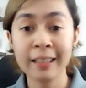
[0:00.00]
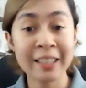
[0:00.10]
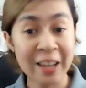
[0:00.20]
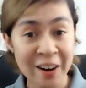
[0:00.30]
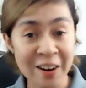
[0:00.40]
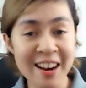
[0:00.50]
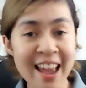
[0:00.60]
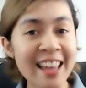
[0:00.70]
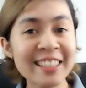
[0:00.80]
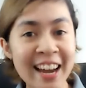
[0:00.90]
care,
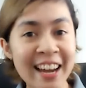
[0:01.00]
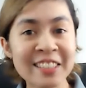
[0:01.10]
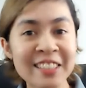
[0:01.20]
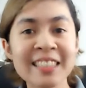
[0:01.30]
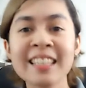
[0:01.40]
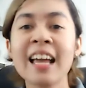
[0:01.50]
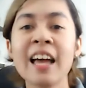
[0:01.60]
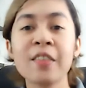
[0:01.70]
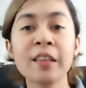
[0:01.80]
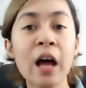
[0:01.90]
and guidance
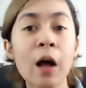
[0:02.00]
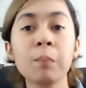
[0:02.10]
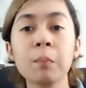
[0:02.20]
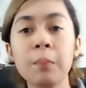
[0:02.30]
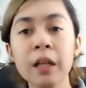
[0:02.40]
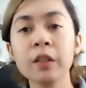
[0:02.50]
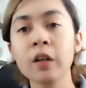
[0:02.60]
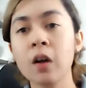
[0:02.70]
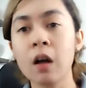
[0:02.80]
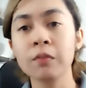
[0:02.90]
that help build
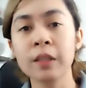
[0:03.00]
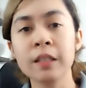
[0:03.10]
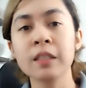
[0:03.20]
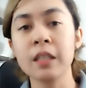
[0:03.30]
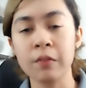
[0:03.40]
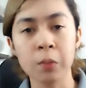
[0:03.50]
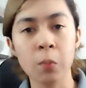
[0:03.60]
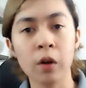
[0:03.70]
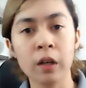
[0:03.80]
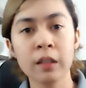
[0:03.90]
her confidence even
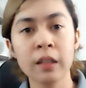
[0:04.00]
more.